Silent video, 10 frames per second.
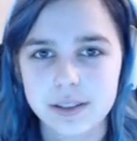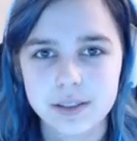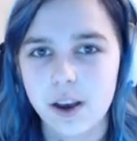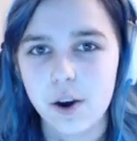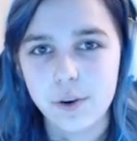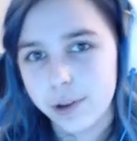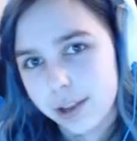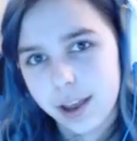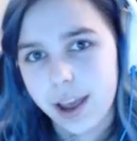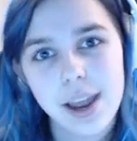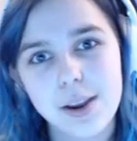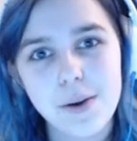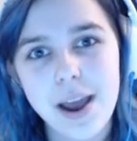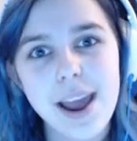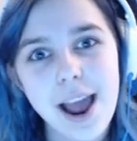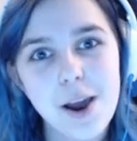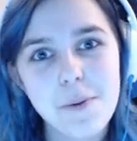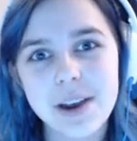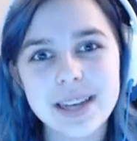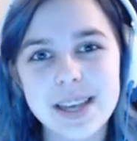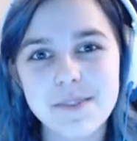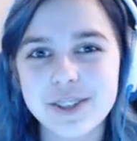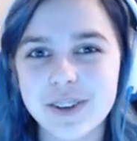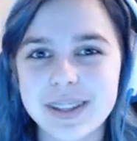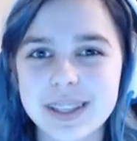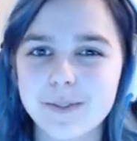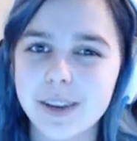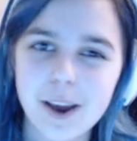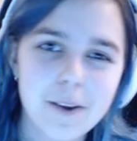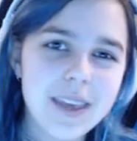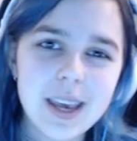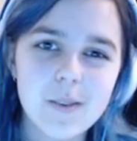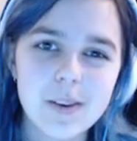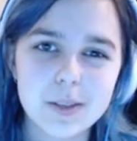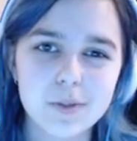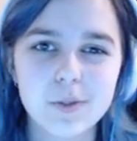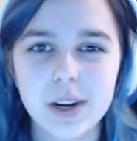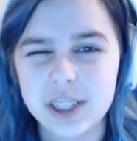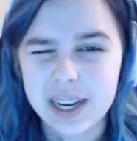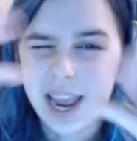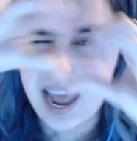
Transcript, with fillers: So anyway, I hope you guys have enjoyed this video. Thank you all so much for watching.